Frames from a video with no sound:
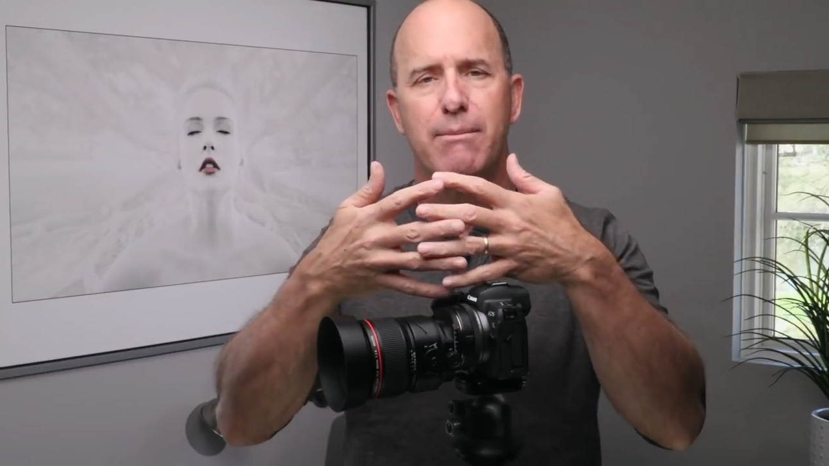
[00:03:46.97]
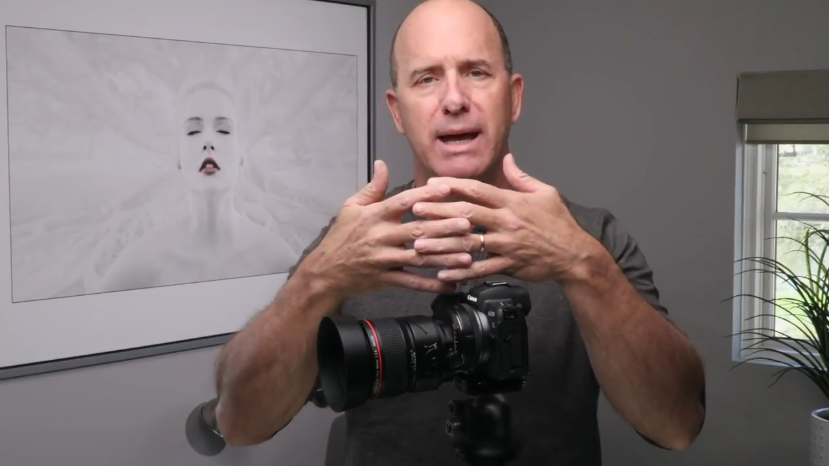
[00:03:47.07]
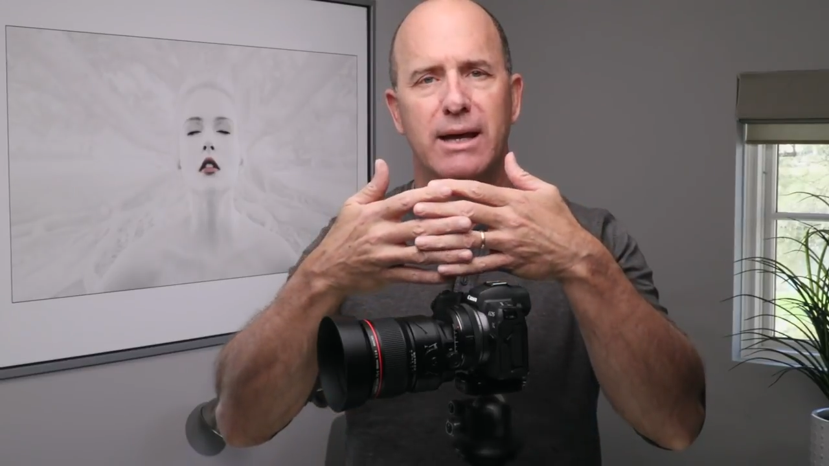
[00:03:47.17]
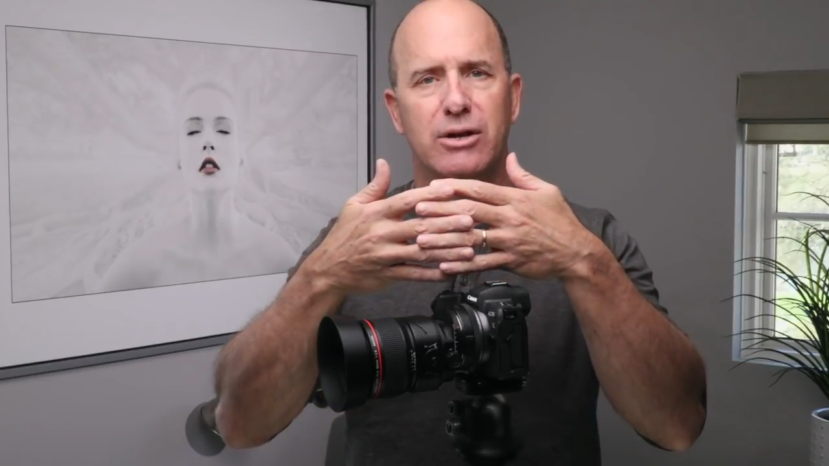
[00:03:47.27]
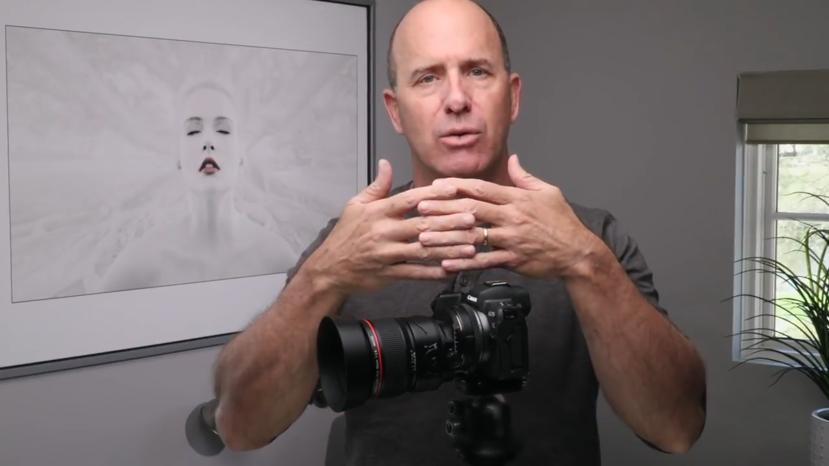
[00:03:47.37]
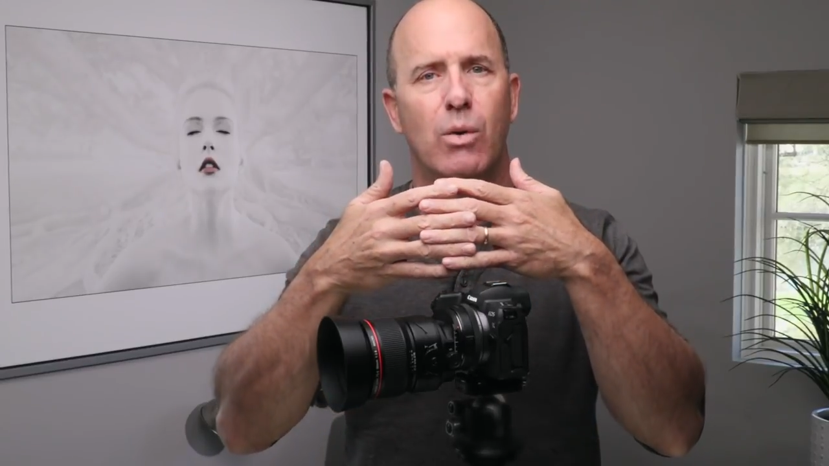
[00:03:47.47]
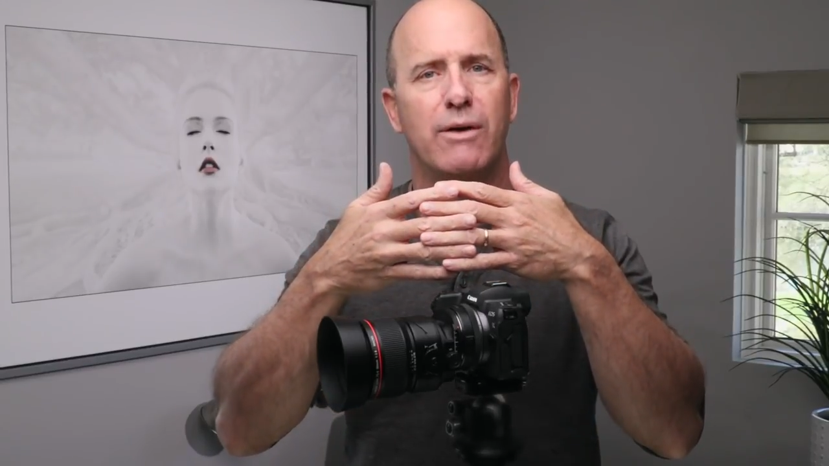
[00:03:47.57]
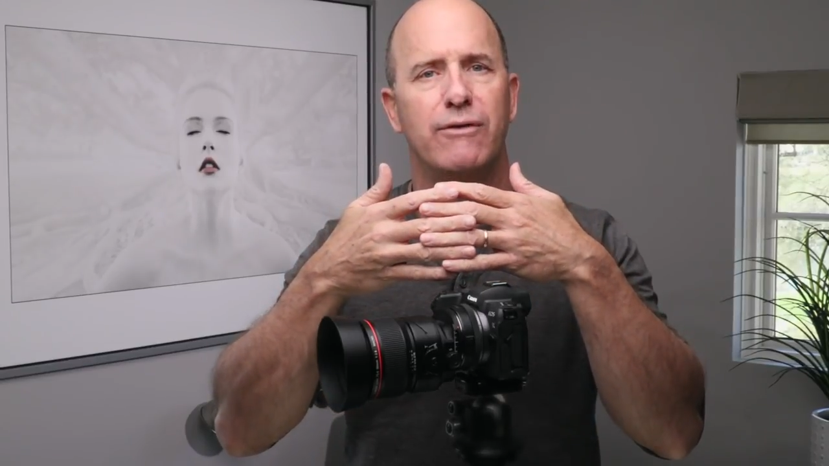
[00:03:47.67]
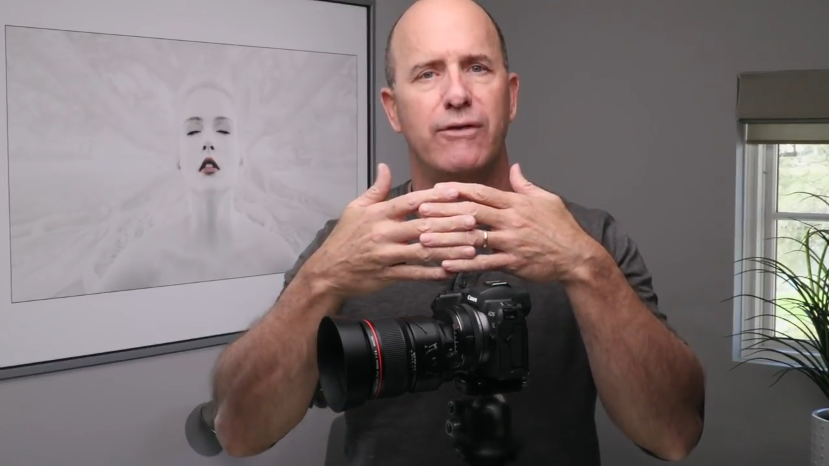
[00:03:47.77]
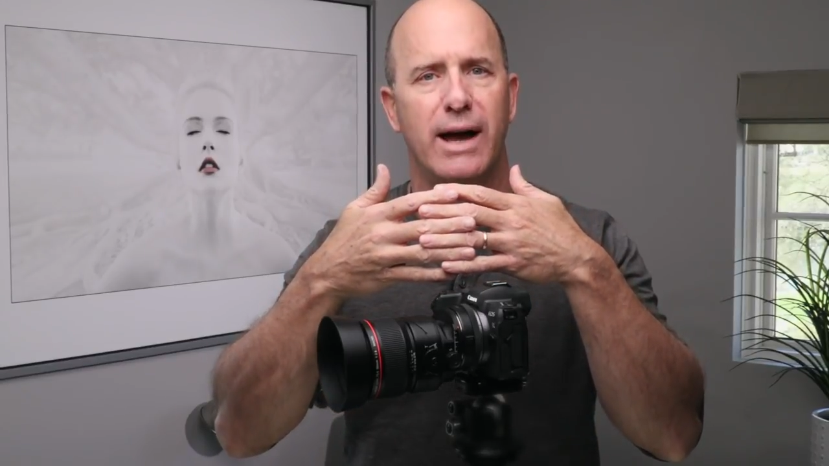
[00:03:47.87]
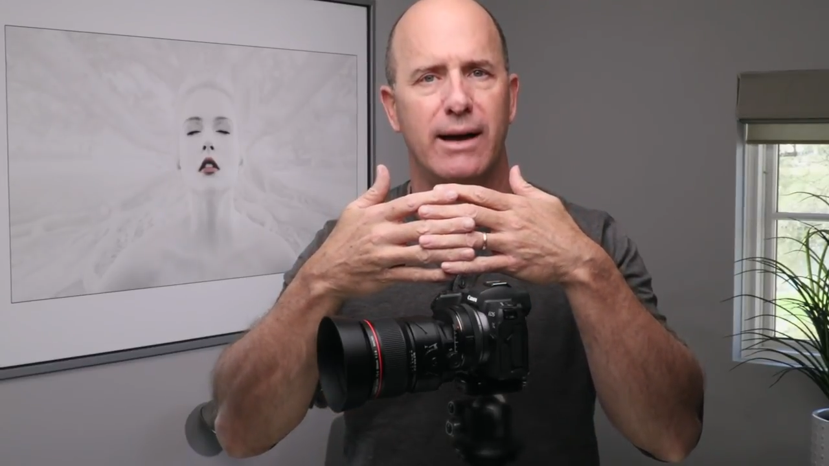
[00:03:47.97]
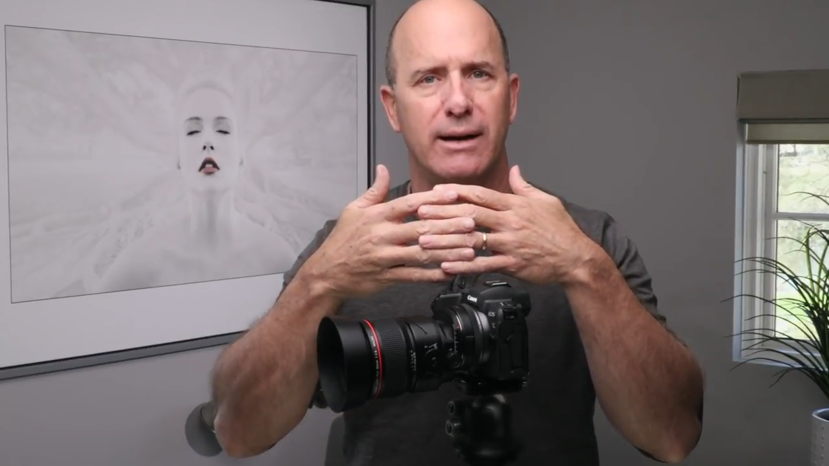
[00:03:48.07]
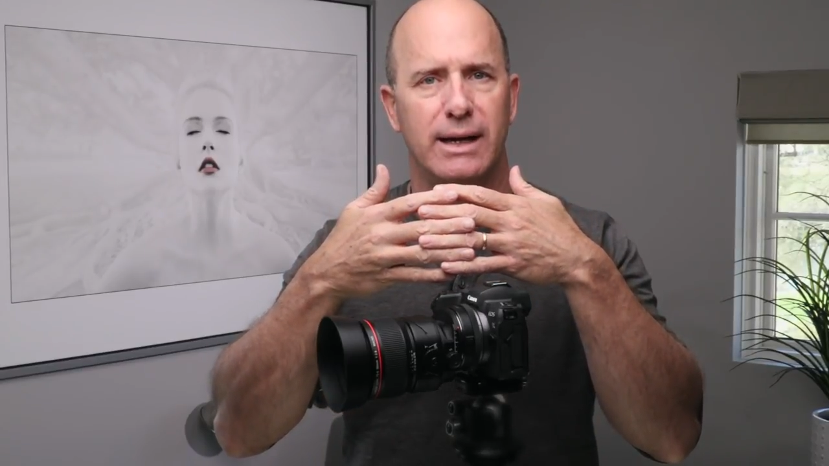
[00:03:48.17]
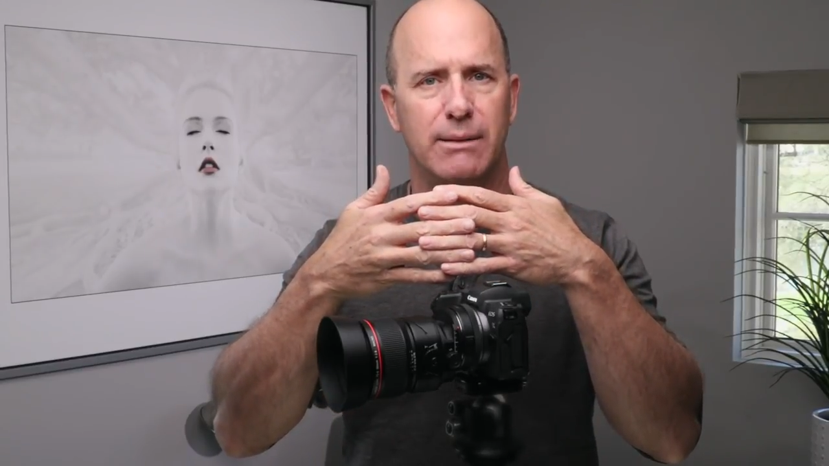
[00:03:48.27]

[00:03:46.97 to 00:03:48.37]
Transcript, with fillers: make it into one final